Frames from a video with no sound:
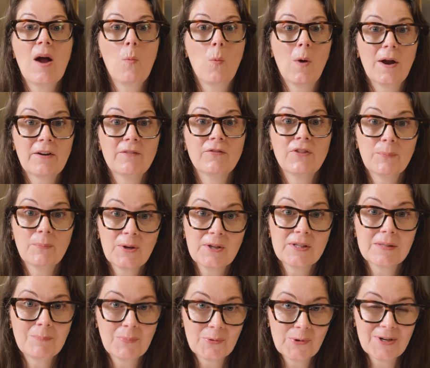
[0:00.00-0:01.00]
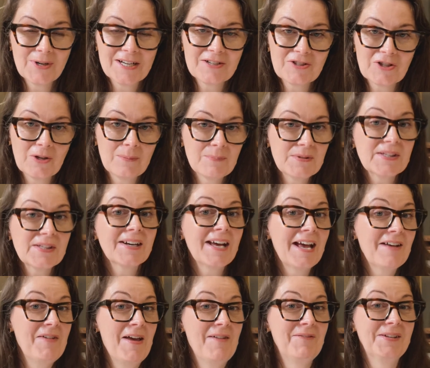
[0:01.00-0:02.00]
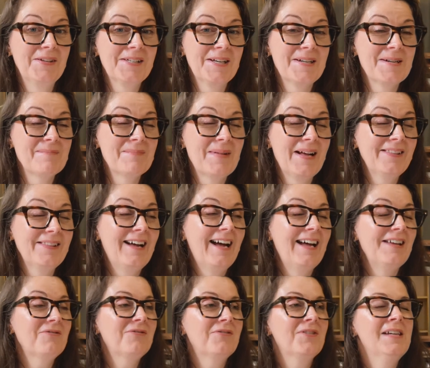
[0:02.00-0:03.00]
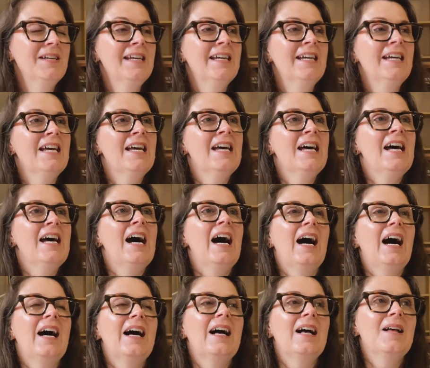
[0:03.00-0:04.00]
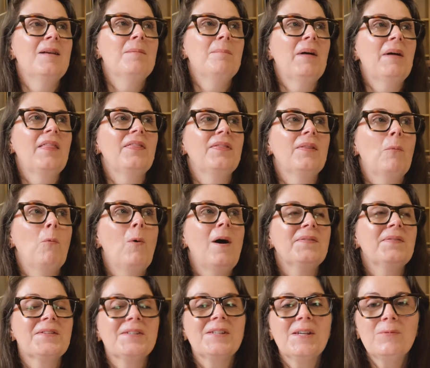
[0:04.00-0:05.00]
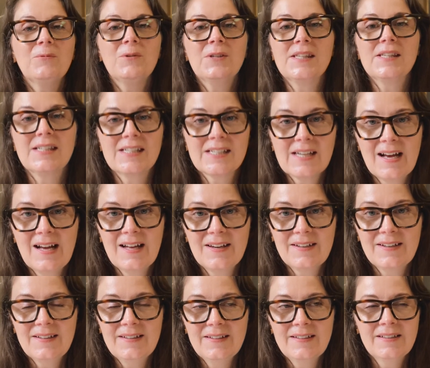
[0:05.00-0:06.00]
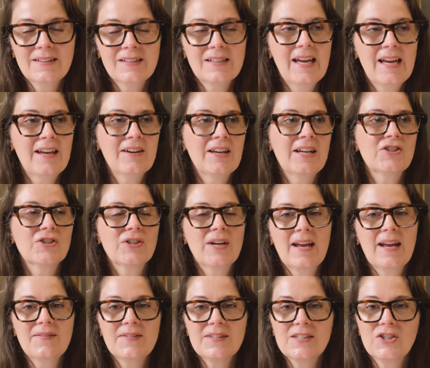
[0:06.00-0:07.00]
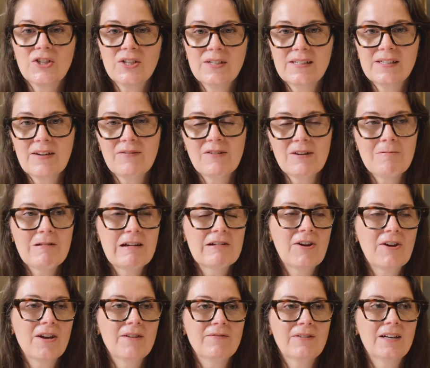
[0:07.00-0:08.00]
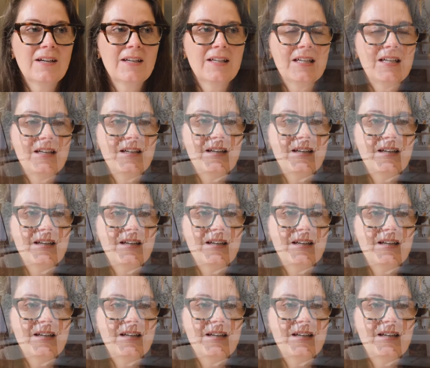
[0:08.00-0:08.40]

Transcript: one of the most boring jobs that I've ever done in my life. But once it was done and I transitioned everyone over, it